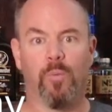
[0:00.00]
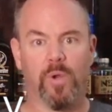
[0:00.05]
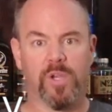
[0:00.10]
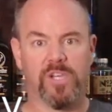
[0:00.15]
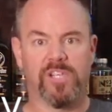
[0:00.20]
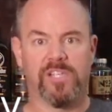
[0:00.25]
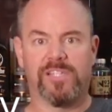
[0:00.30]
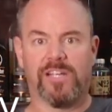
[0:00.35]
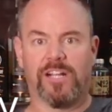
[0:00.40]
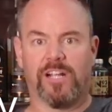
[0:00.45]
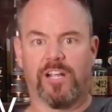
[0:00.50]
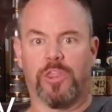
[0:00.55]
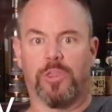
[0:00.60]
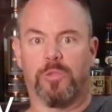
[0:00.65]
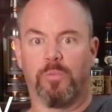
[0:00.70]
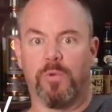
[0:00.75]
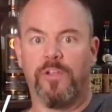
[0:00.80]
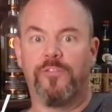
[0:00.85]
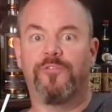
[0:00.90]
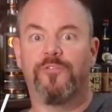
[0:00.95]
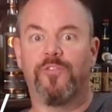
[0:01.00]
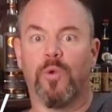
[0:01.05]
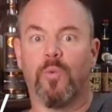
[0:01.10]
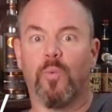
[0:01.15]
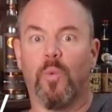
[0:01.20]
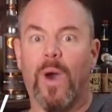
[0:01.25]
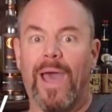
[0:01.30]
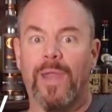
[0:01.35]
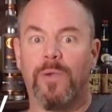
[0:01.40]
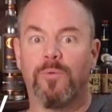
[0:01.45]
which is like a 3-foot
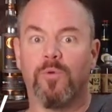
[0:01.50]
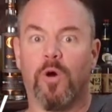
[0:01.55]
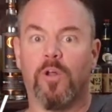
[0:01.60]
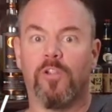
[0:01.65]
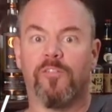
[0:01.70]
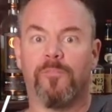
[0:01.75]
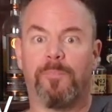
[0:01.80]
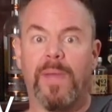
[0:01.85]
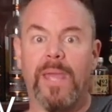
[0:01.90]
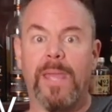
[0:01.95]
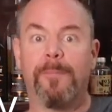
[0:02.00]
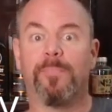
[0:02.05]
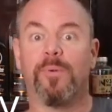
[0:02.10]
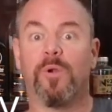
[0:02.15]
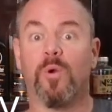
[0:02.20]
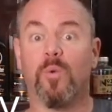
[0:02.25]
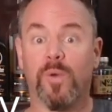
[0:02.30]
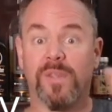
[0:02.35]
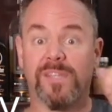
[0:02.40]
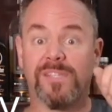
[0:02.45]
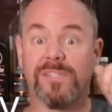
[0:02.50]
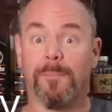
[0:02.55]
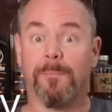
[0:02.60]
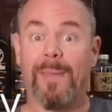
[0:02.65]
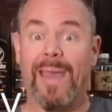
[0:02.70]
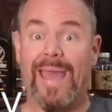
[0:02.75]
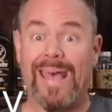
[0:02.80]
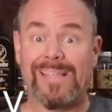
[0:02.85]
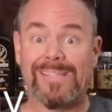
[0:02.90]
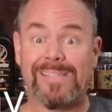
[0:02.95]
wide roll of paper with some
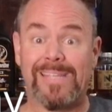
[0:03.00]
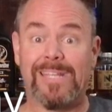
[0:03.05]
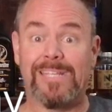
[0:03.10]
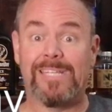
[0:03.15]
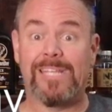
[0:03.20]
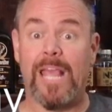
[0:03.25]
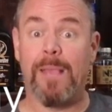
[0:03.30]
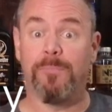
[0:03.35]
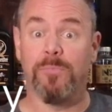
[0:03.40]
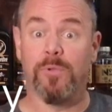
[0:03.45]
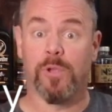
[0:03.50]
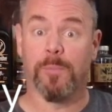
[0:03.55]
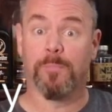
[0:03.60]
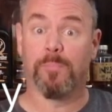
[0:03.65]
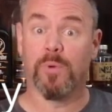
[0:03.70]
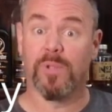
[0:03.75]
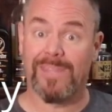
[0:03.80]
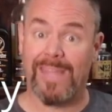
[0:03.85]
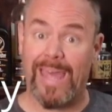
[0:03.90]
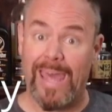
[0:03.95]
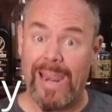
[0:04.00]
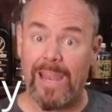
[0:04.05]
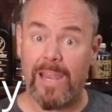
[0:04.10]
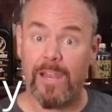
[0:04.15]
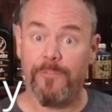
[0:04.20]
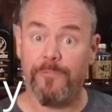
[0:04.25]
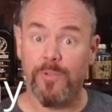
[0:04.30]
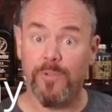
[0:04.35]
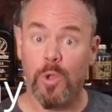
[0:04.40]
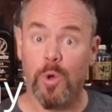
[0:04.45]
masking tape. You can put that
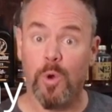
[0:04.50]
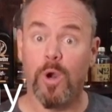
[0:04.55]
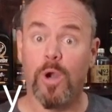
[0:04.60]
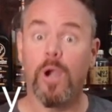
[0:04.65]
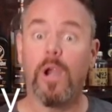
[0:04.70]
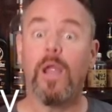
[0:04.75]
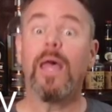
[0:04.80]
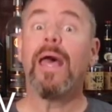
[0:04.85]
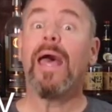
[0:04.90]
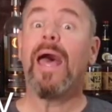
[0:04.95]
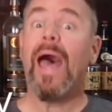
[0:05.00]
on the floor.